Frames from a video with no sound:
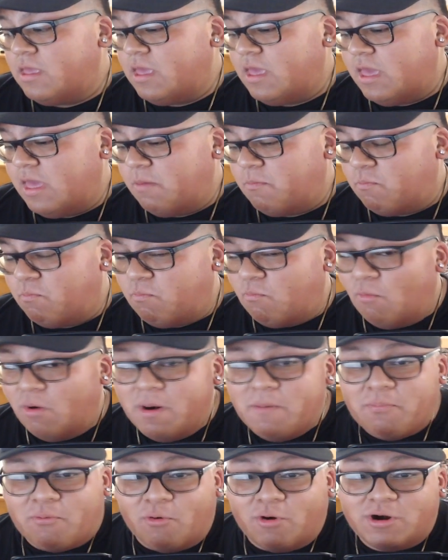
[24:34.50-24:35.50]
And more
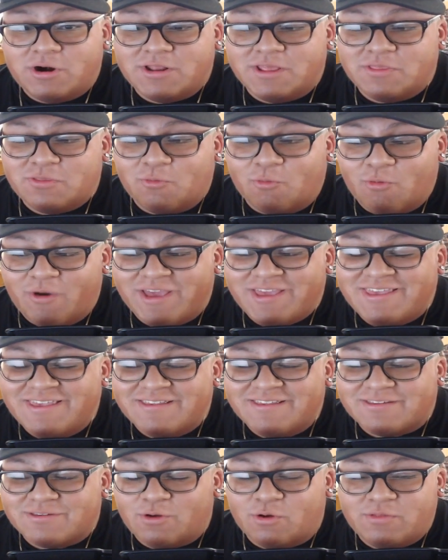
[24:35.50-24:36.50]
importantly, the way he
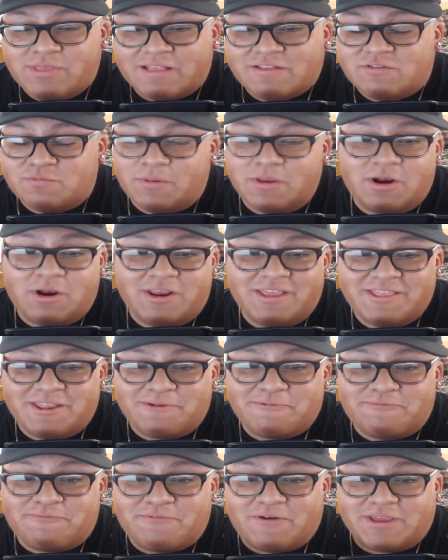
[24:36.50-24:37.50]
sold that spear. He did a
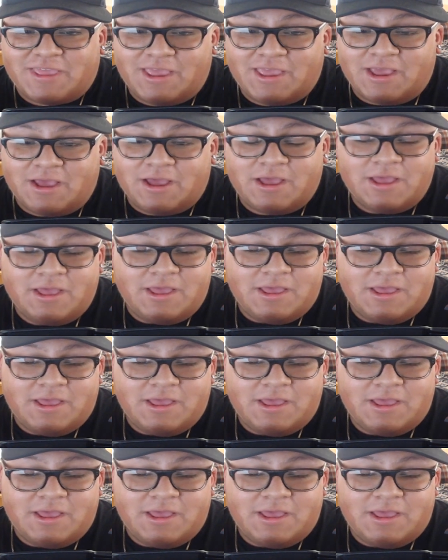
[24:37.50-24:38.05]
fucking...